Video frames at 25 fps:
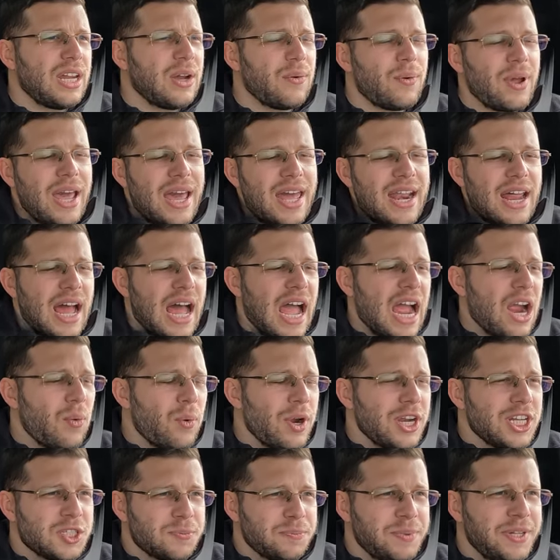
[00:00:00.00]
Now, add
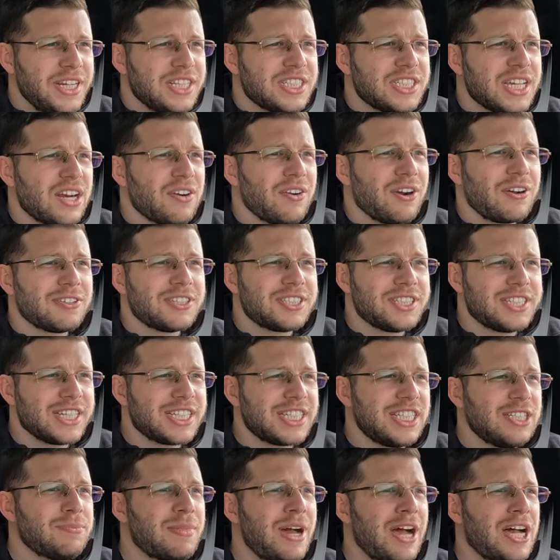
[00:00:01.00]
highway speeds at around
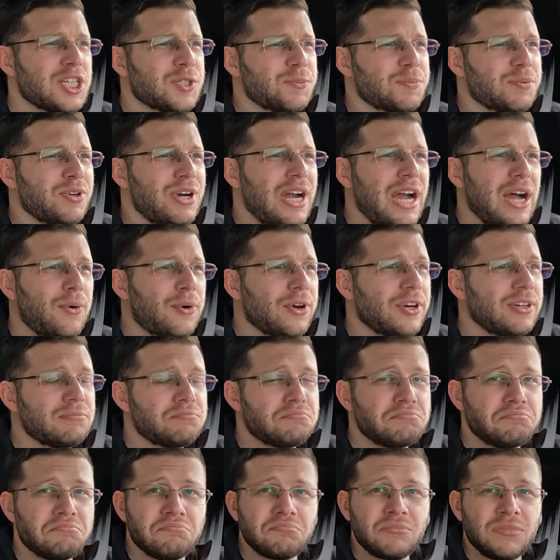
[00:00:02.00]
60 miles per
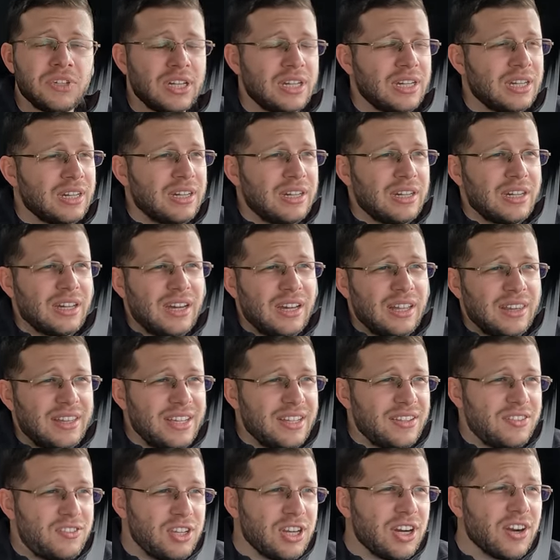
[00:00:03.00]
hour
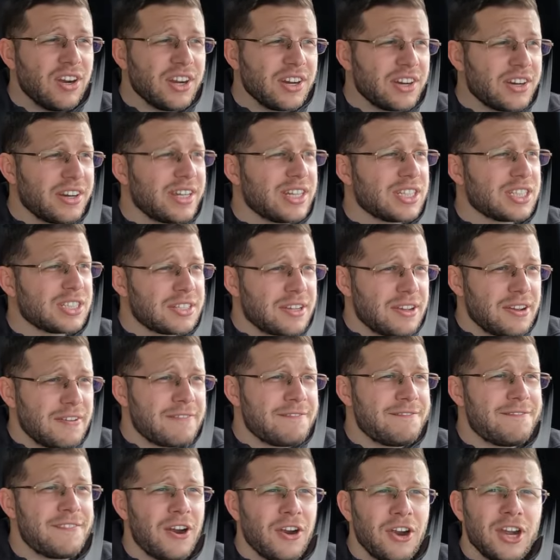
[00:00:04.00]
the interior is
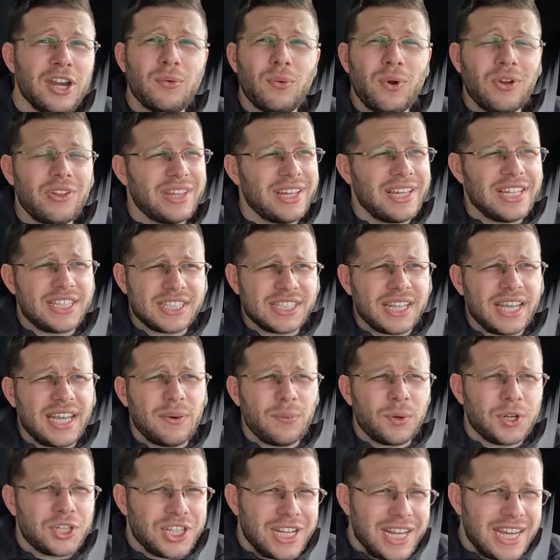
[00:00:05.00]
very well
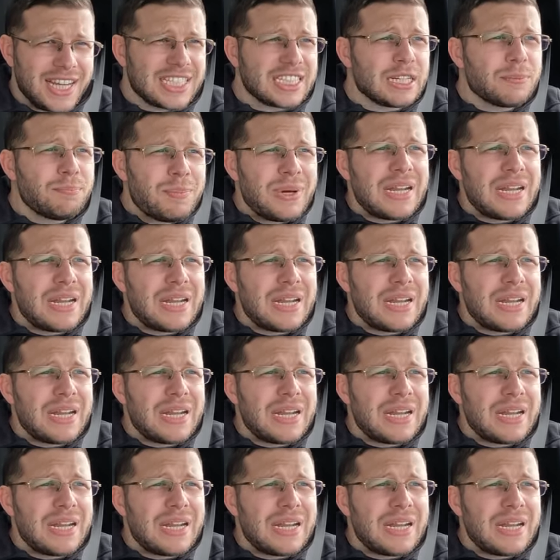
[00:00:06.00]
insulated, which is